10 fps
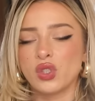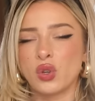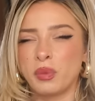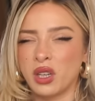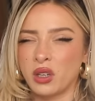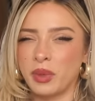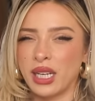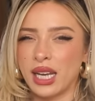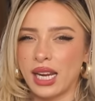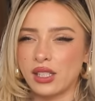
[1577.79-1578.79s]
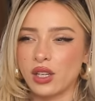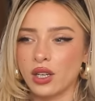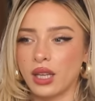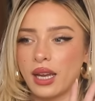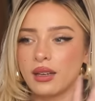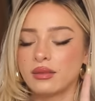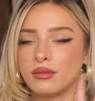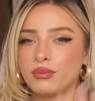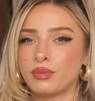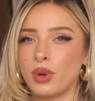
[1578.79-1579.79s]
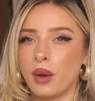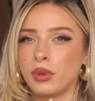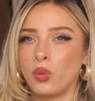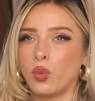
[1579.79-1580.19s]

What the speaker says: So it'd be a little bit nicer. Like probably